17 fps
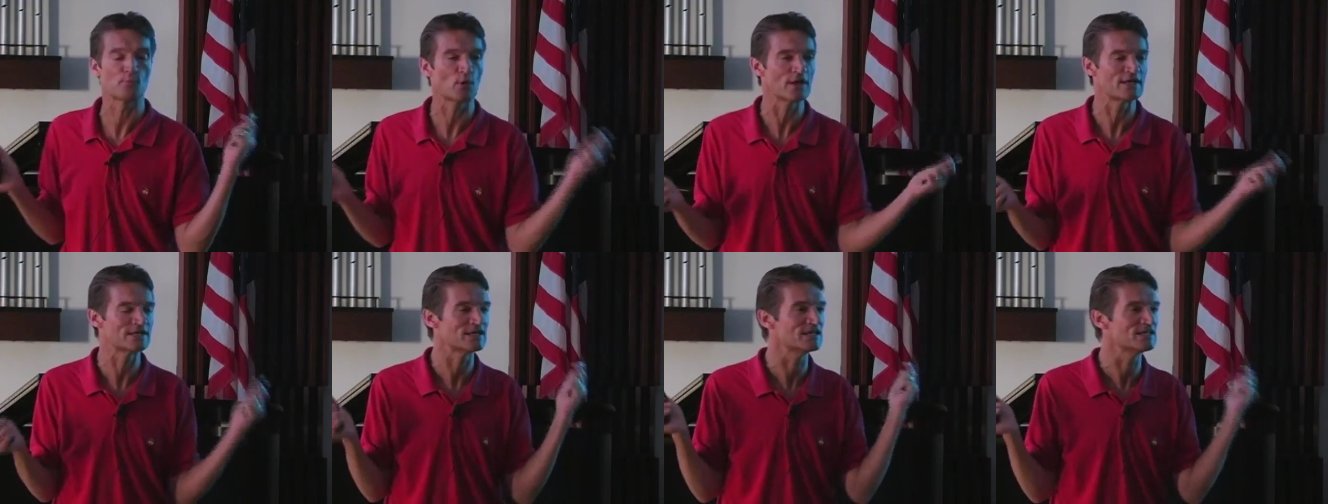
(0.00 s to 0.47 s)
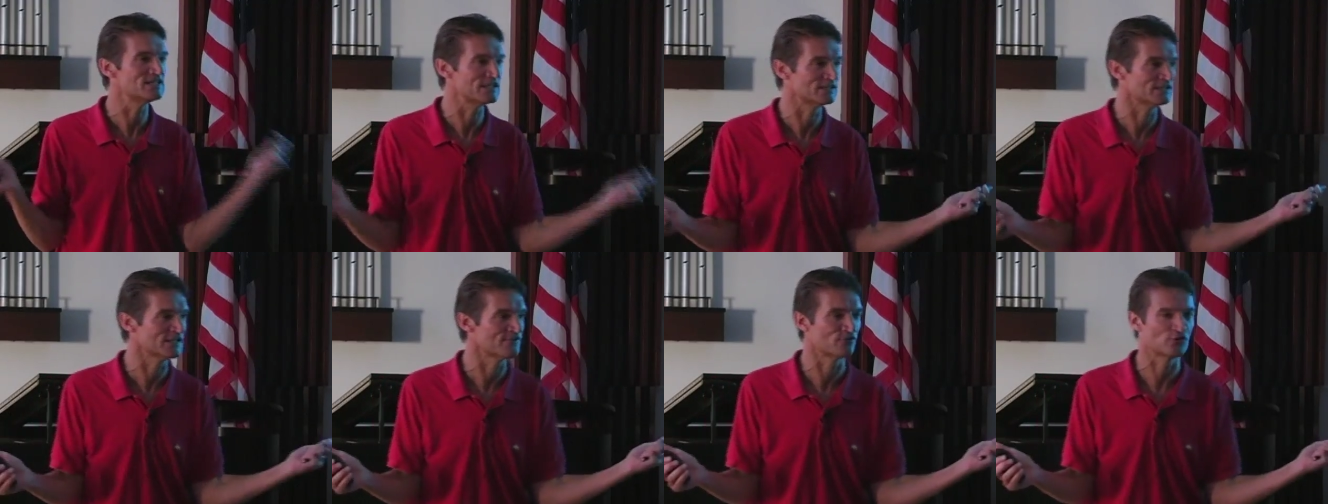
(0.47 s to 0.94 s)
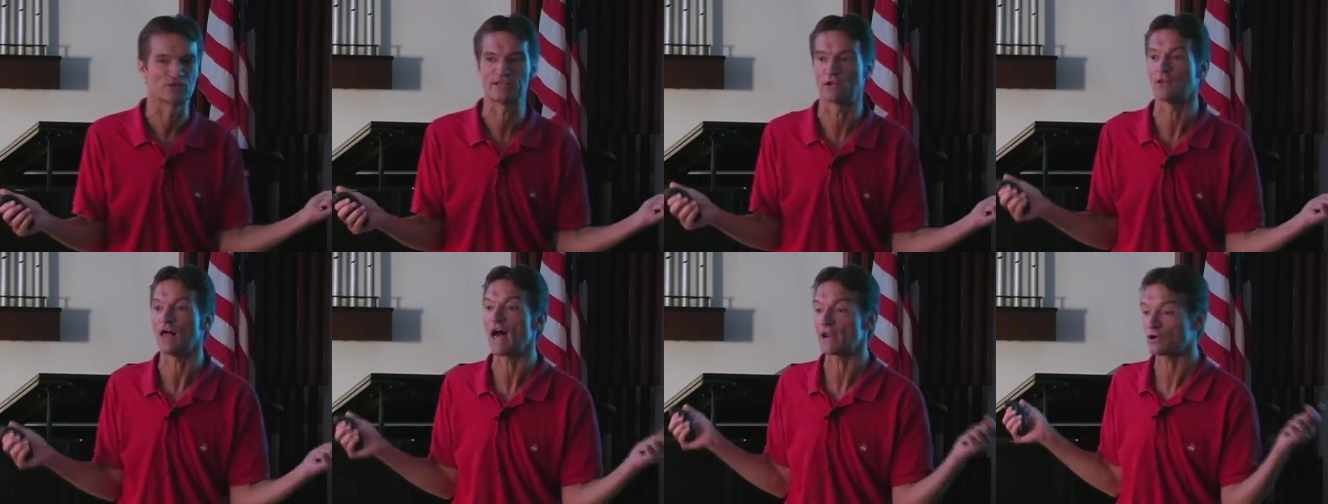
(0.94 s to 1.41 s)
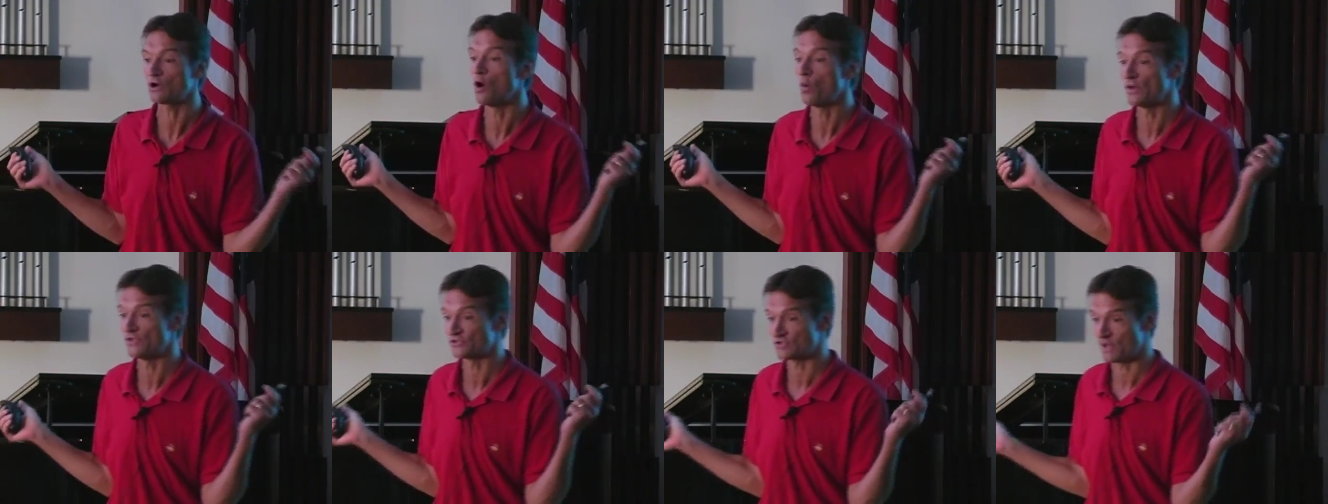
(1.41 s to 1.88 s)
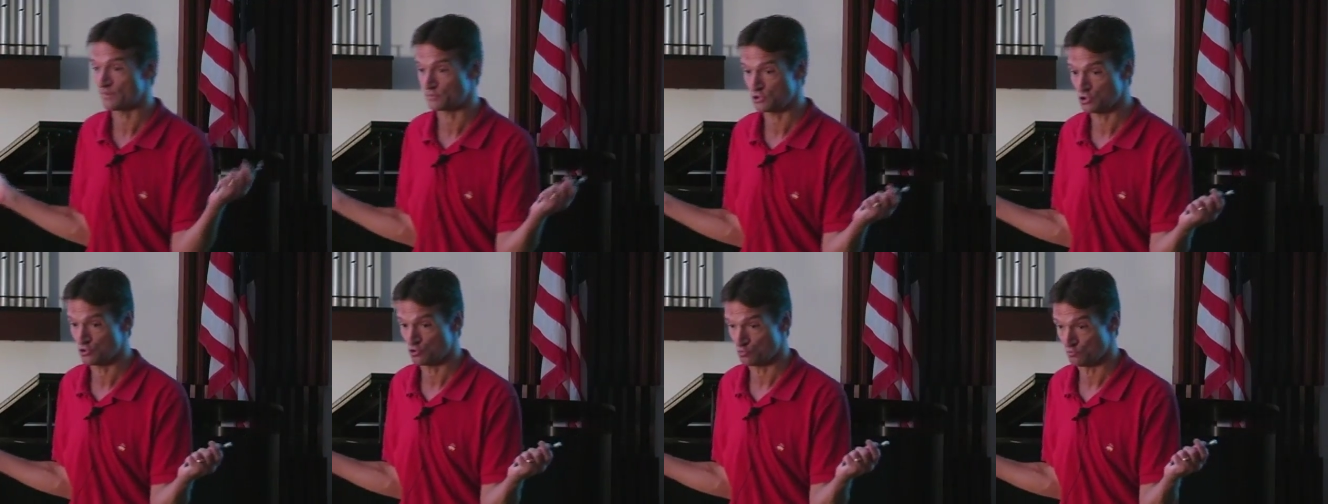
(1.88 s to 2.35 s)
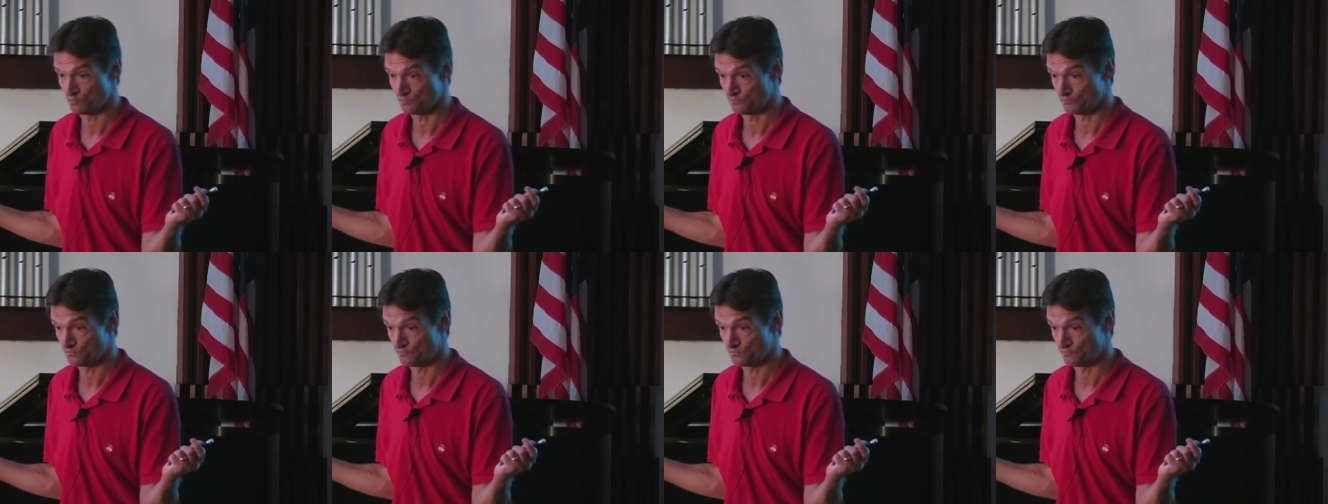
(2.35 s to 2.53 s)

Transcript: brain, kidney, and liver need a lot of coenzyme Q.